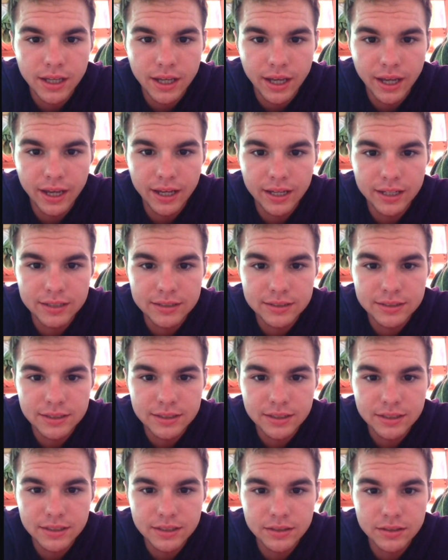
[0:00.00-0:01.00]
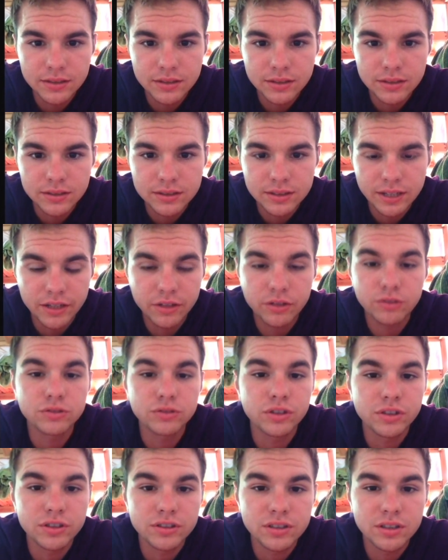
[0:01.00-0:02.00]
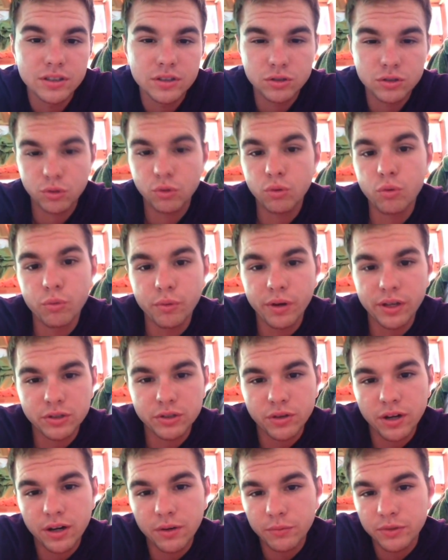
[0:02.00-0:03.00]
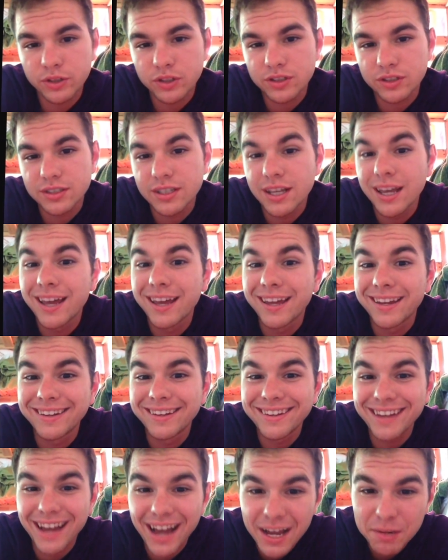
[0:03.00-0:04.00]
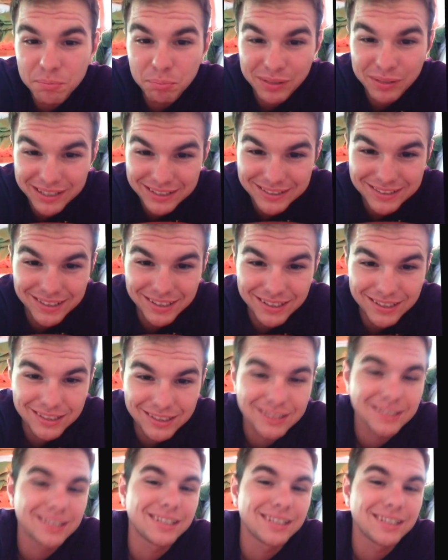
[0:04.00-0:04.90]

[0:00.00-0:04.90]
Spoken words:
And then Daniel took us to this cool restaurant, which is not pizza.